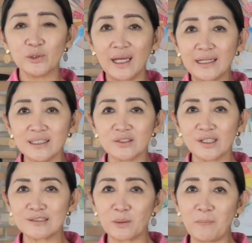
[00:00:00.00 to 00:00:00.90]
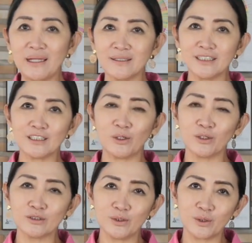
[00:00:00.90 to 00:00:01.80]
can adjust depending
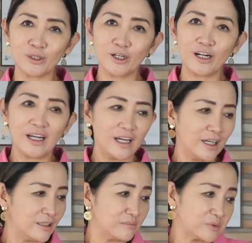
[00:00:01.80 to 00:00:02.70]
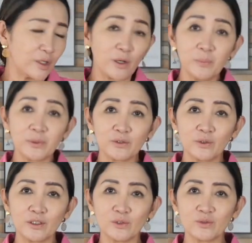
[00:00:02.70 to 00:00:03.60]
on your syrup that you
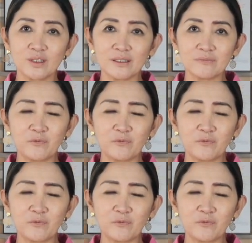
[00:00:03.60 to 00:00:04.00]
are using.